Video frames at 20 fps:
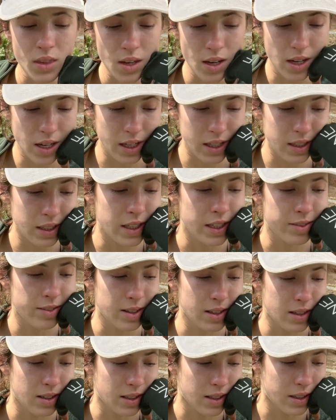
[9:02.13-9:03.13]
And
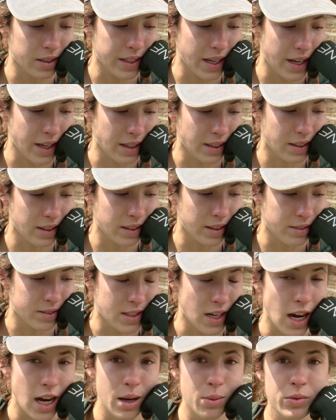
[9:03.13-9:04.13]
given the length of
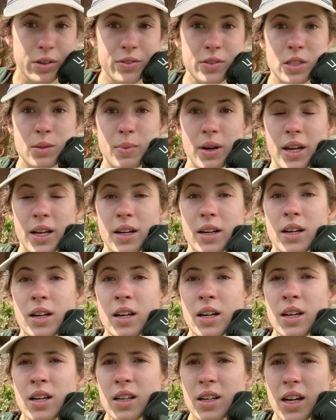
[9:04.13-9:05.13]
time we've spent
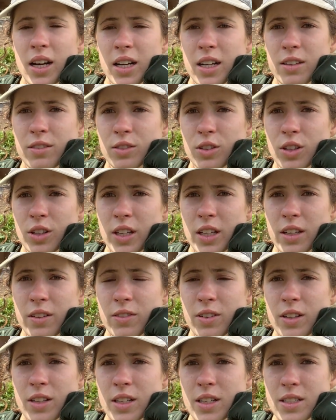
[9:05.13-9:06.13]
kind of looking
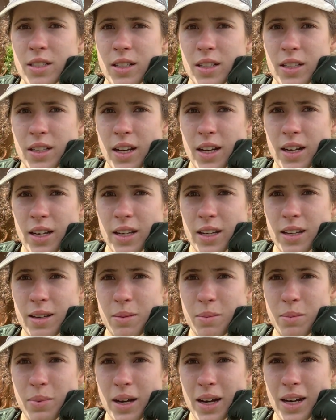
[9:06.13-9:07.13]
for this and getting
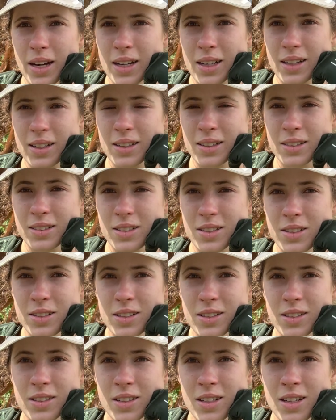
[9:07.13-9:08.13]
him back,
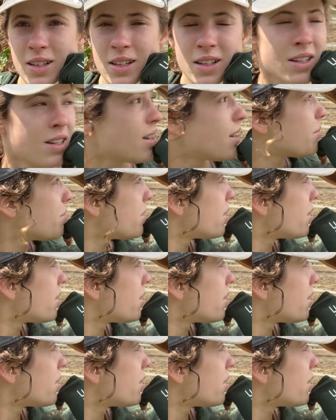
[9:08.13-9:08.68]
dude, I'm